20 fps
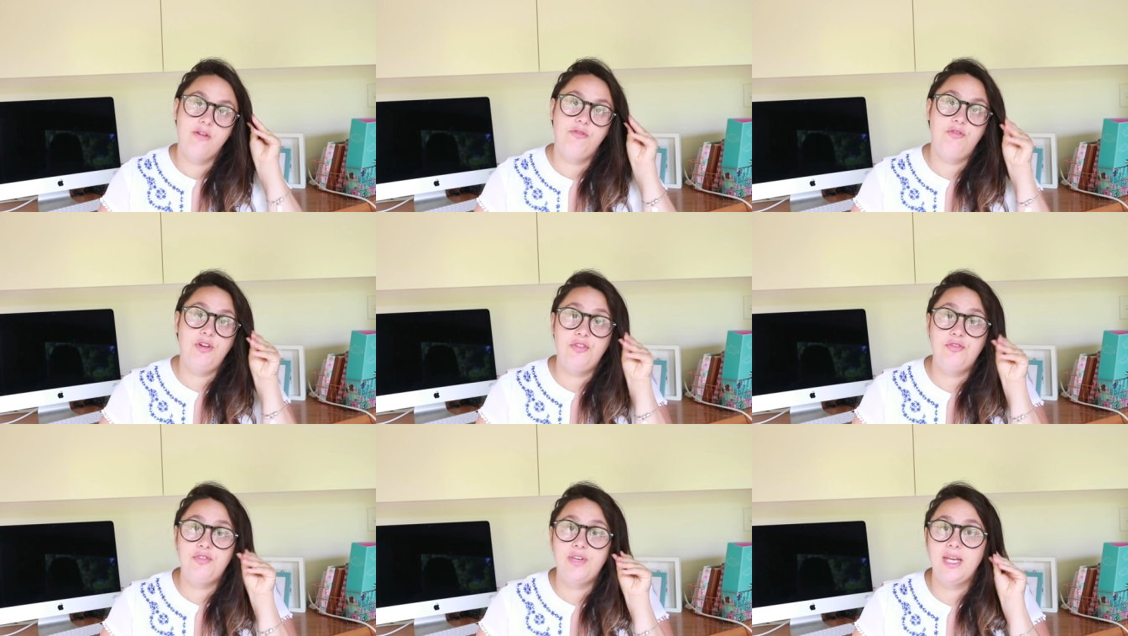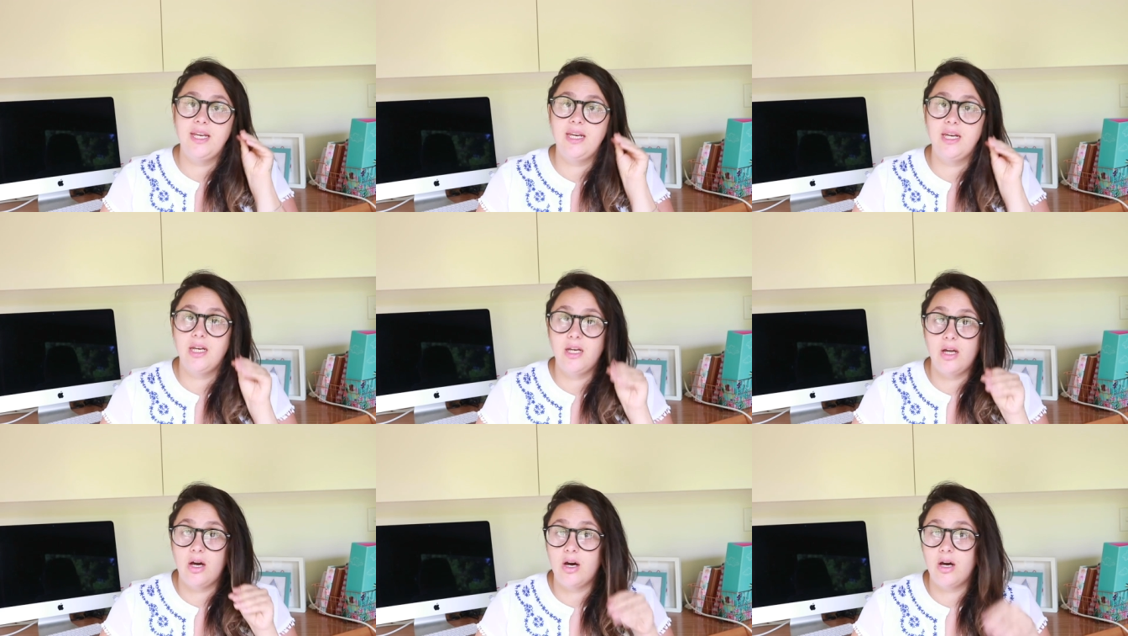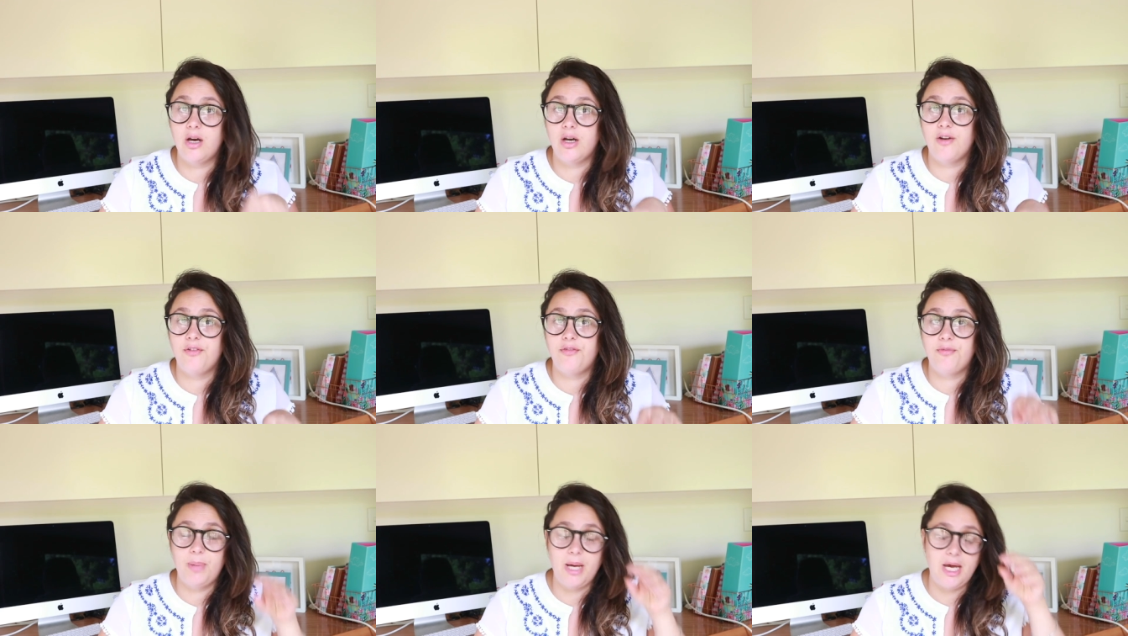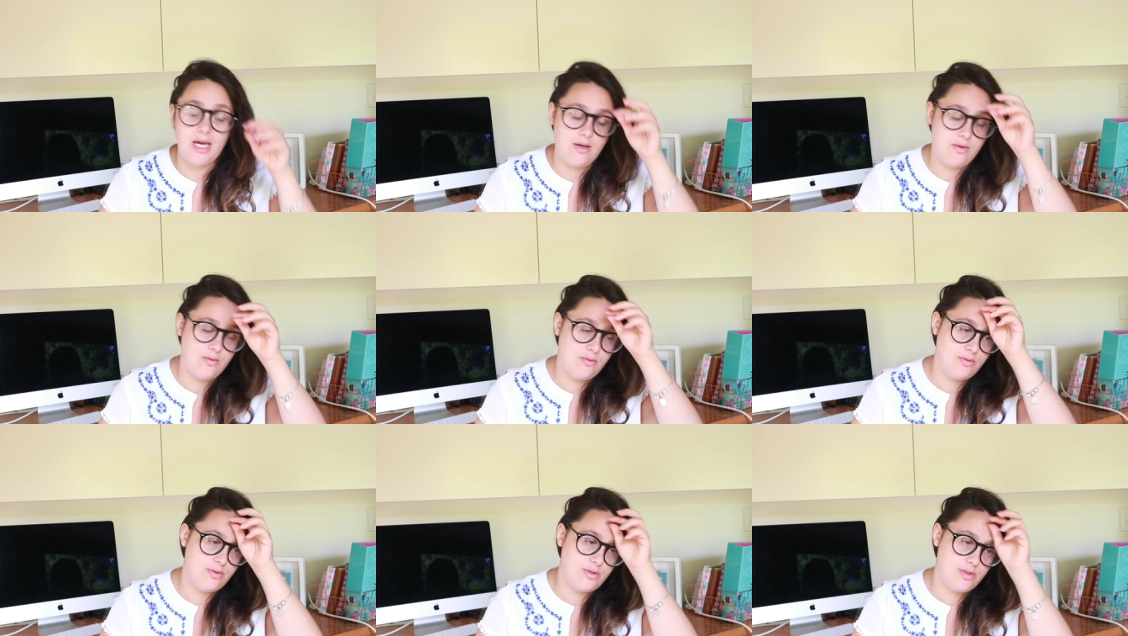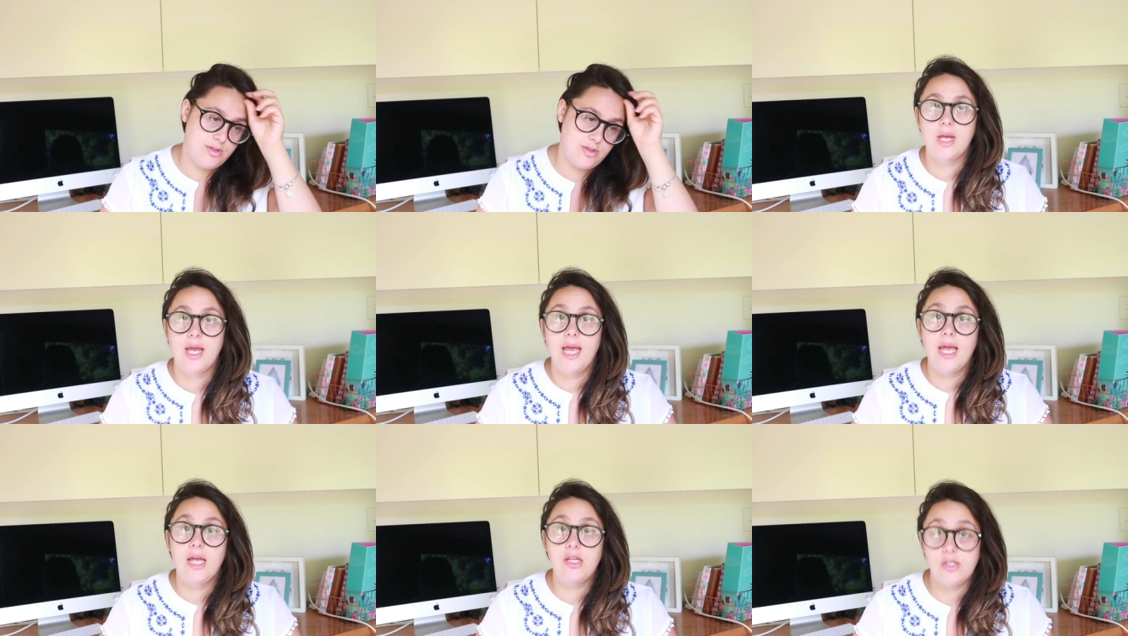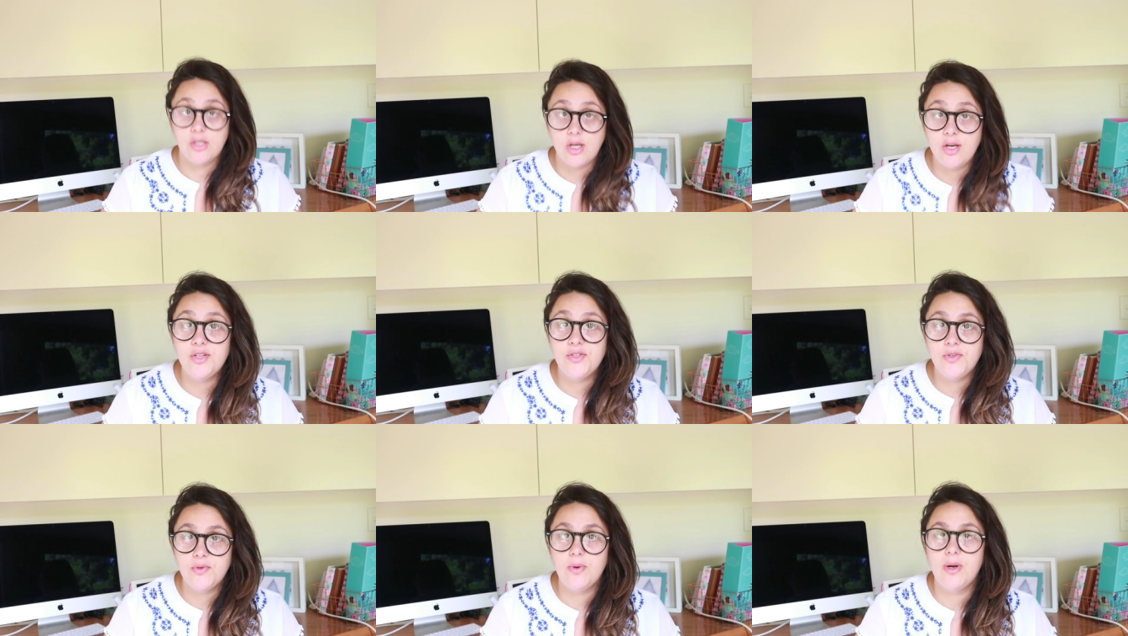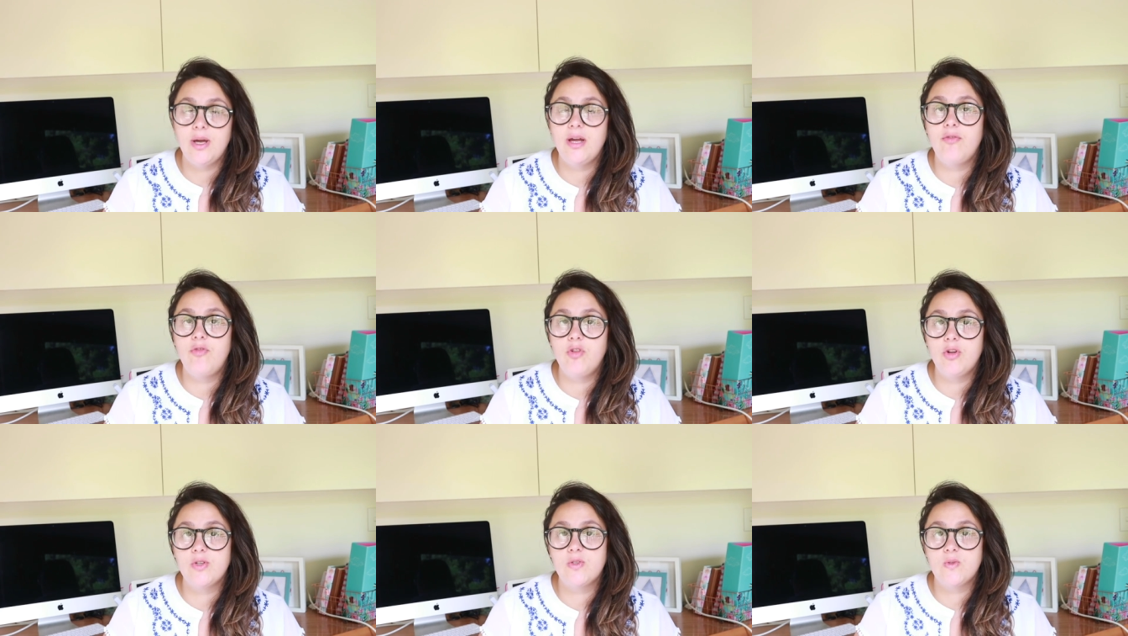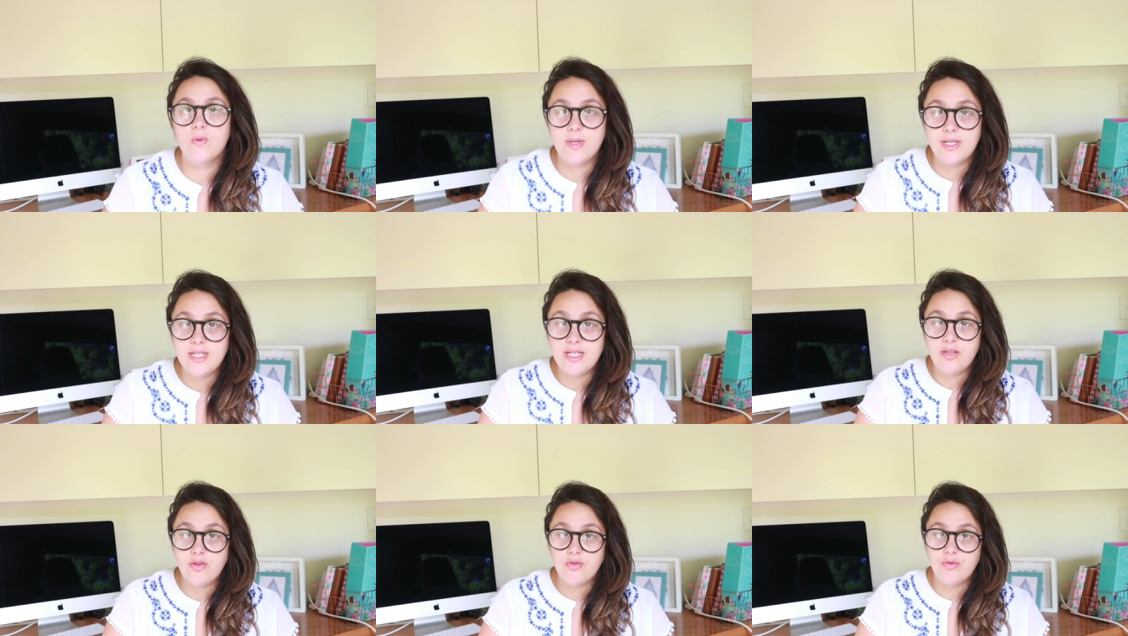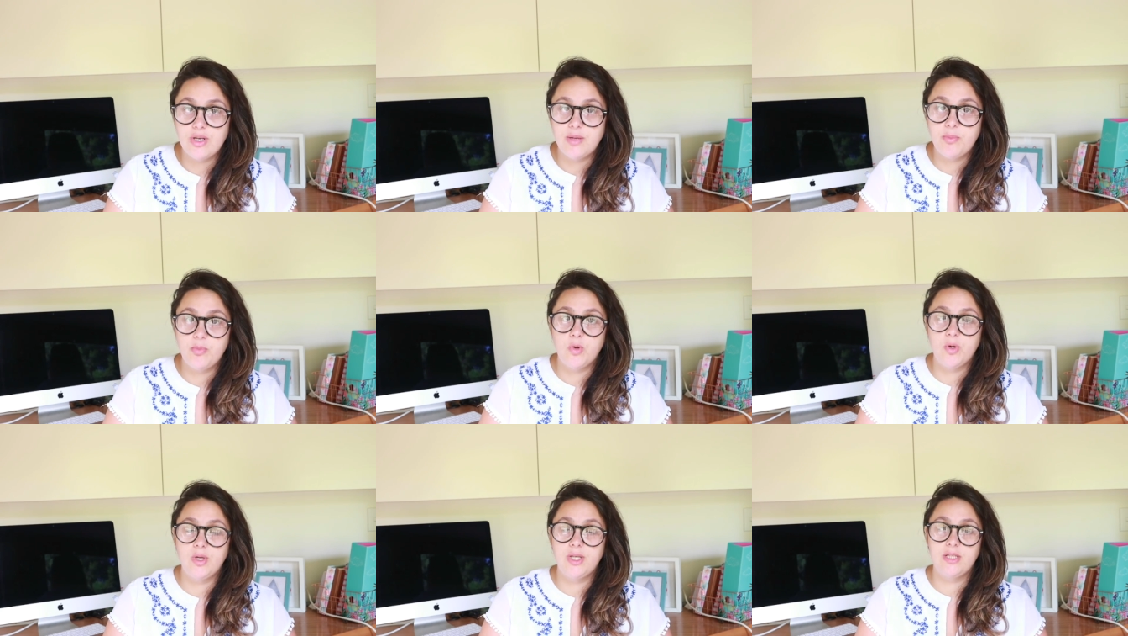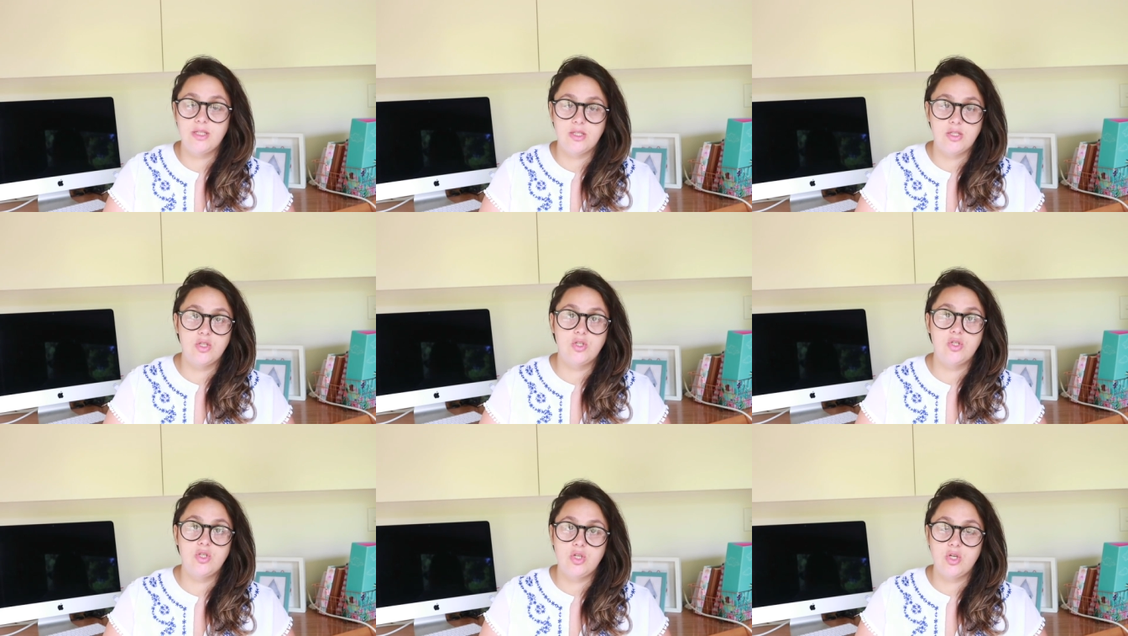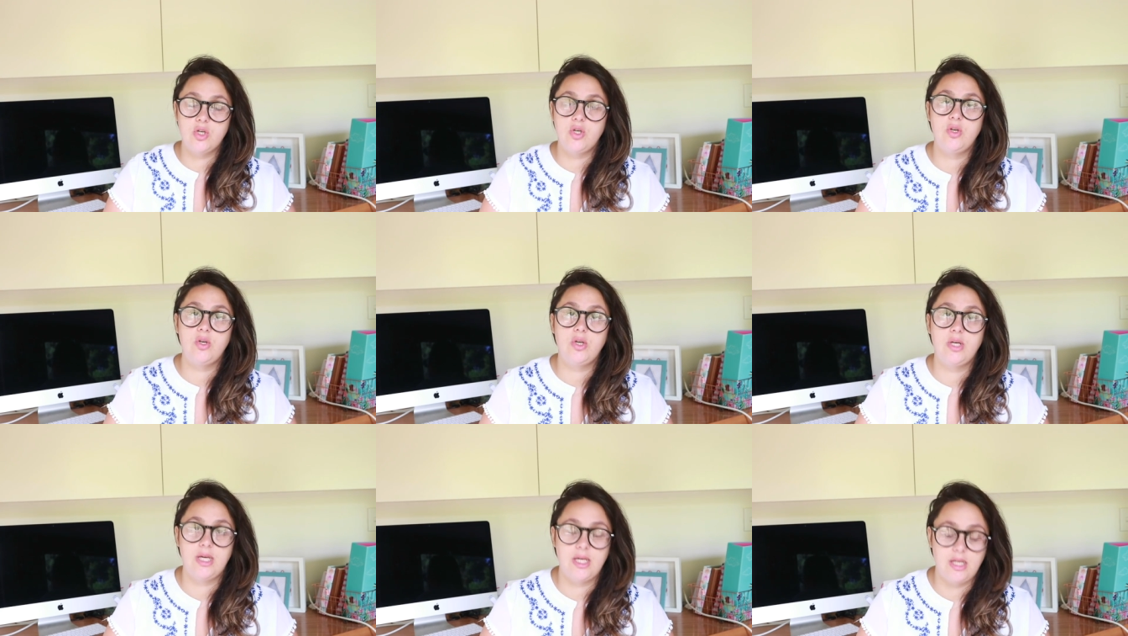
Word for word: 15 and a half pounds. In total I have lost 23.2